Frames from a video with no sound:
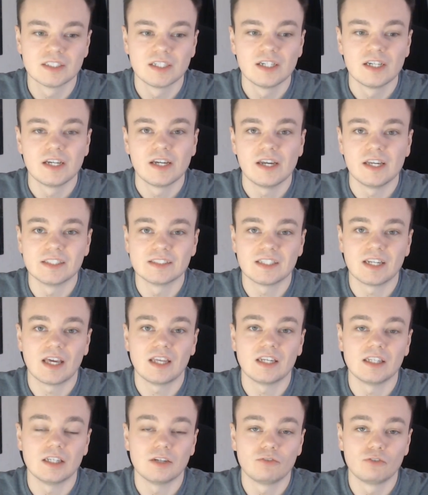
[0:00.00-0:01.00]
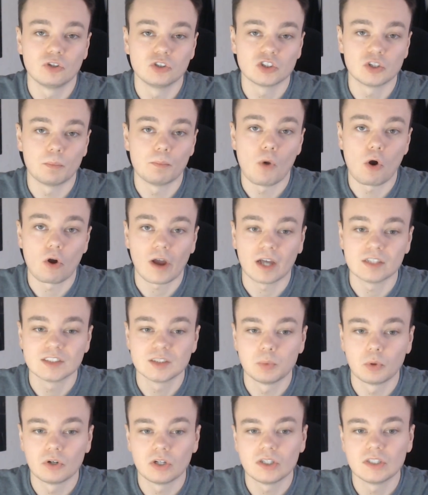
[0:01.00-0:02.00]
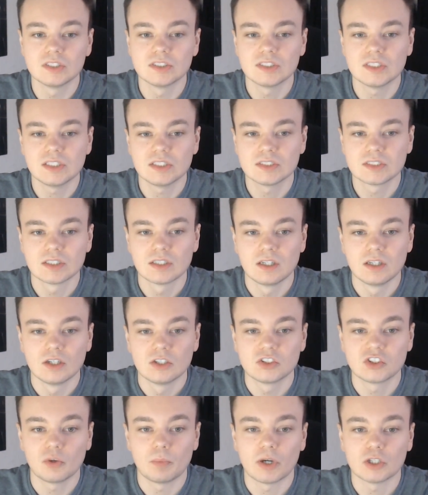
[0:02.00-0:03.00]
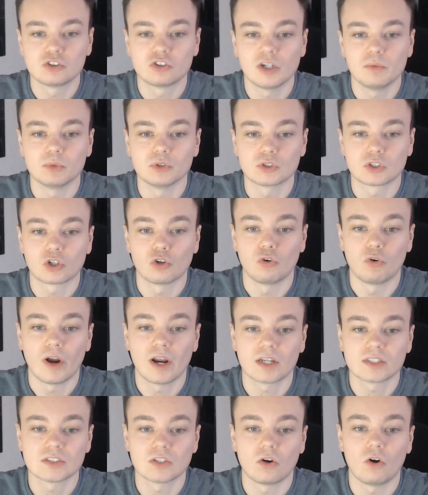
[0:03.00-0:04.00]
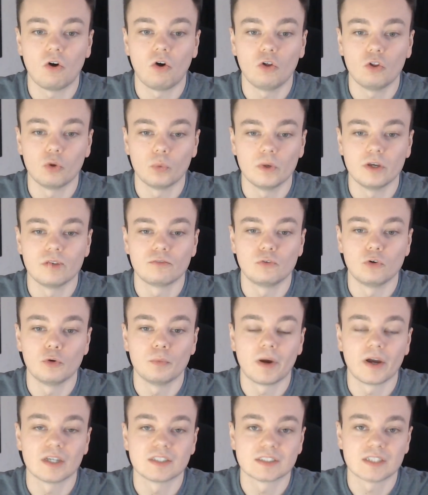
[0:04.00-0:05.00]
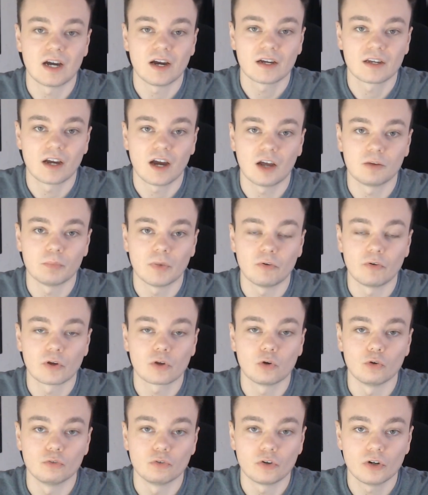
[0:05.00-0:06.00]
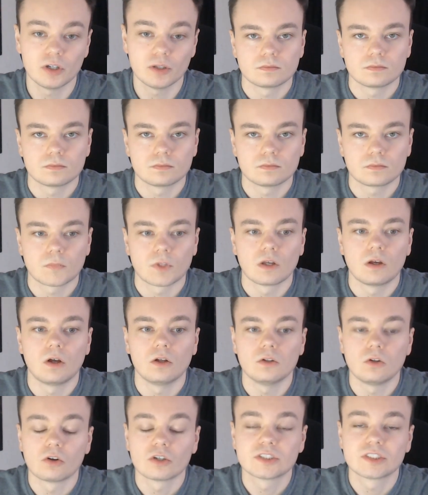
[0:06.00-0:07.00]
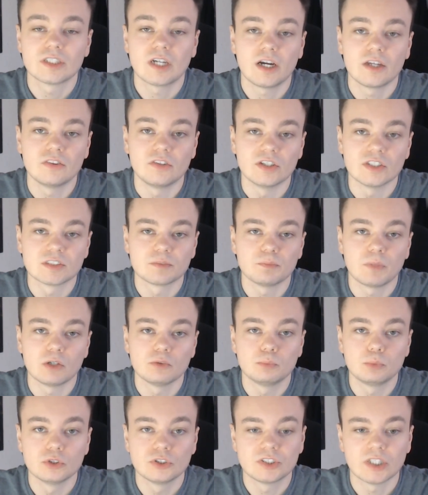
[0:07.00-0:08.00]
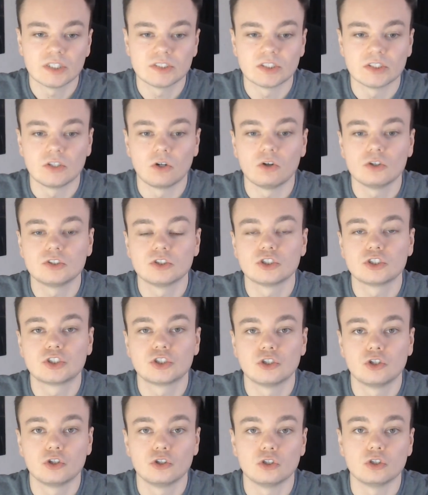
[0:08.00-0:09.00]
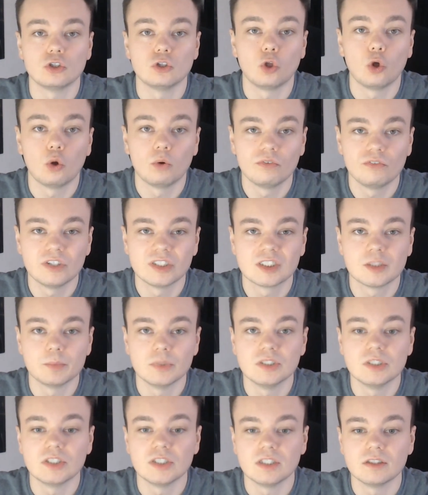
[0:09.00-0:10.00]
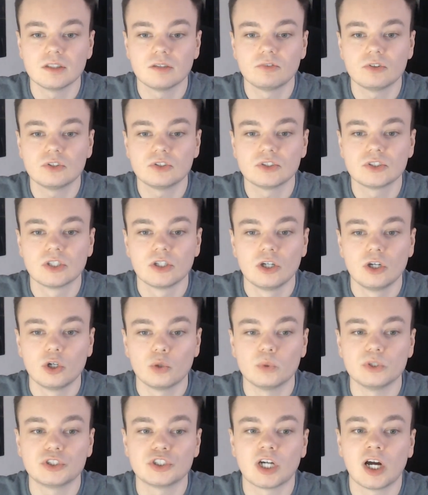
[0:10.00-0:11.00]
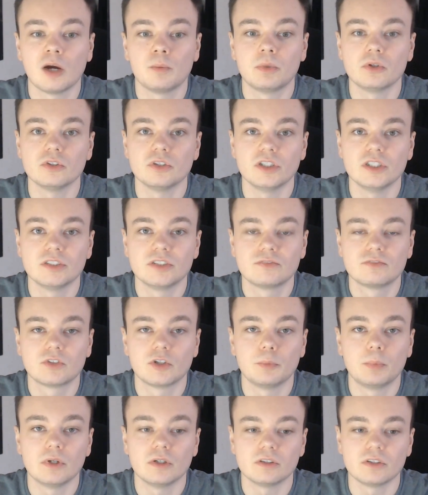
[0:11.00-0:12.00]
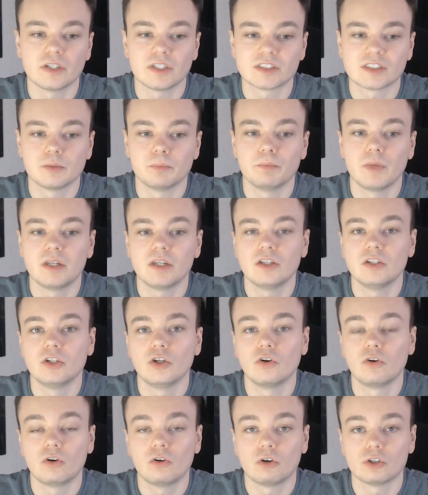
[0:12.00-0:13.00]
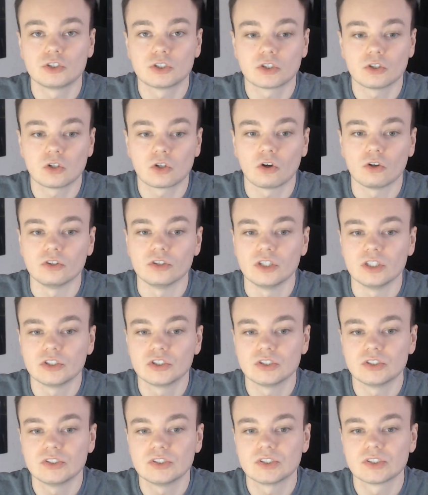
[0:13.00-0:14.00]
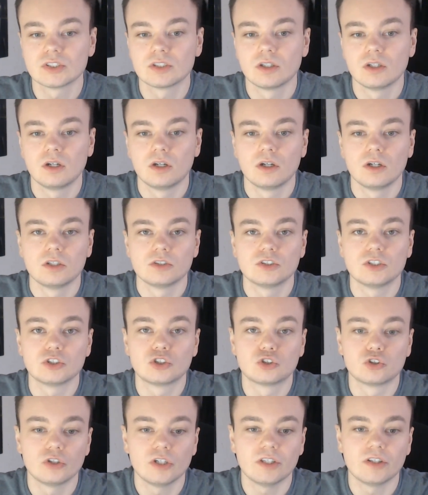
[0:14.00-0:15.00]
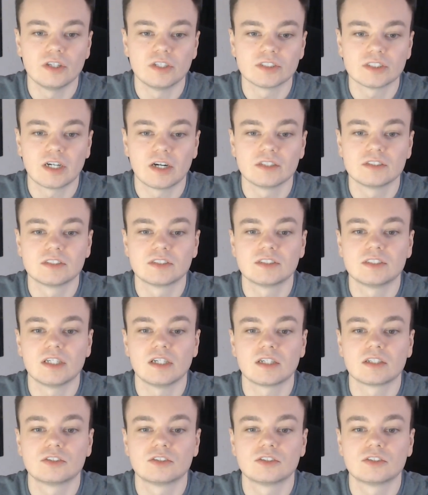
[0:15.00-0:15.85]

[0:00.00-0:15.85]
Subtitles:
isn't any different to MOG antibody disease, so my treatment's correct all the way through my attack and my recovery. Alongside this, my blood test had also shown low vitamin D levels, which are believed to be linked to many neurological conditions. To treat this I had to take